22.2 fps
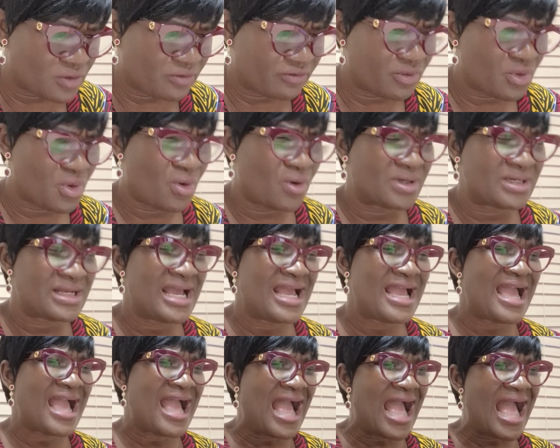of God
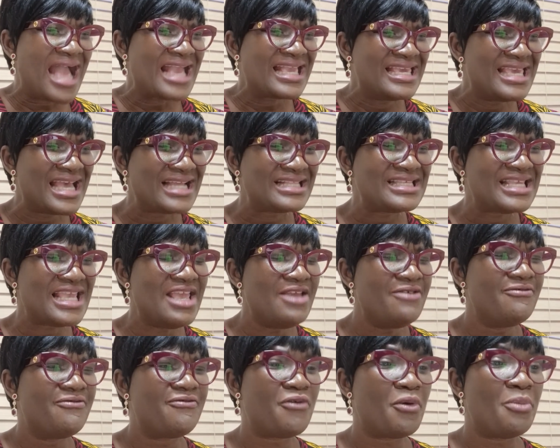and get
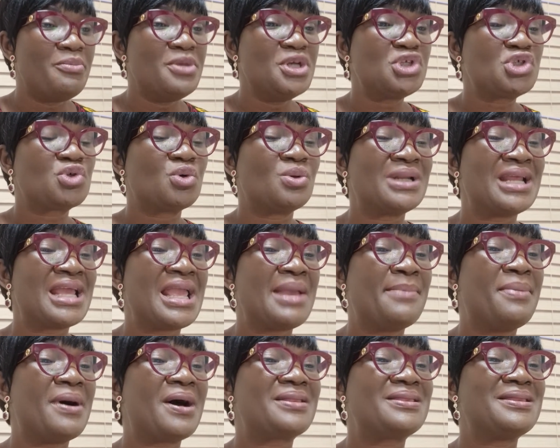information
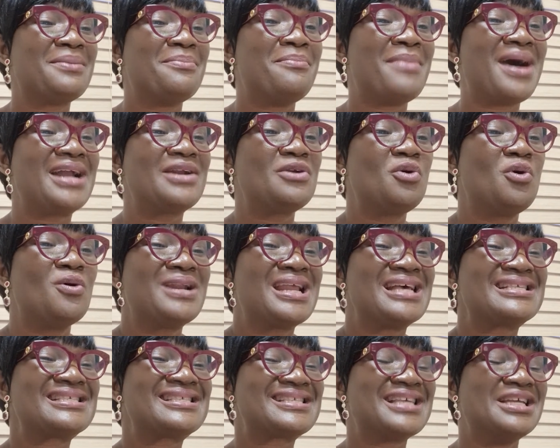about the man God
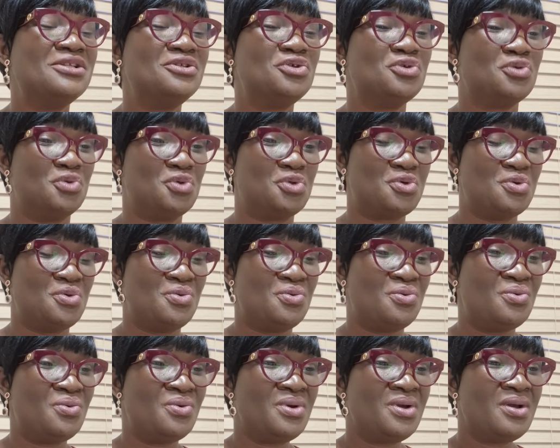has sent you
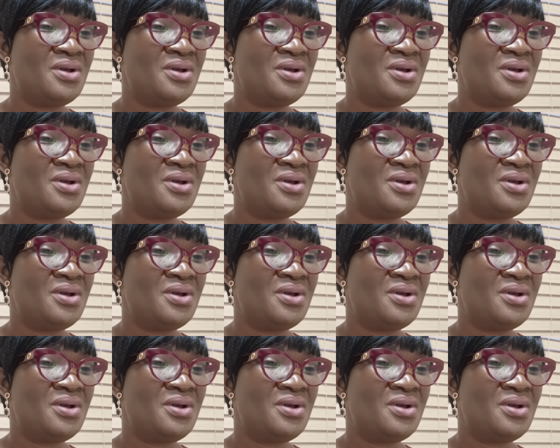to.